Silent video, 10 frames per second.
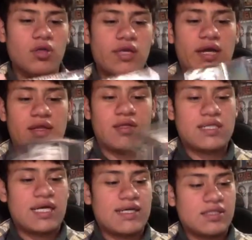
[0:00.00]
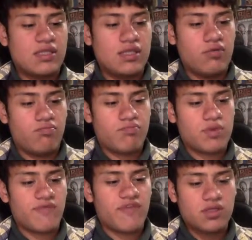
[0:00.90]
yeah, this has the
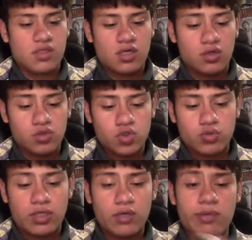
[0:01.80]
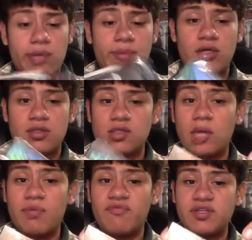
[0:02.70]
fuck is it called, shrink wrap on
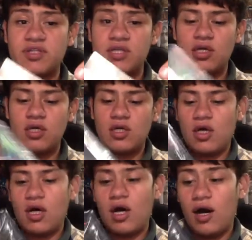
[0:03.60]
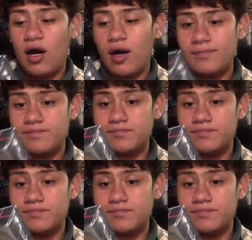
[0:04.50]
top of it. Just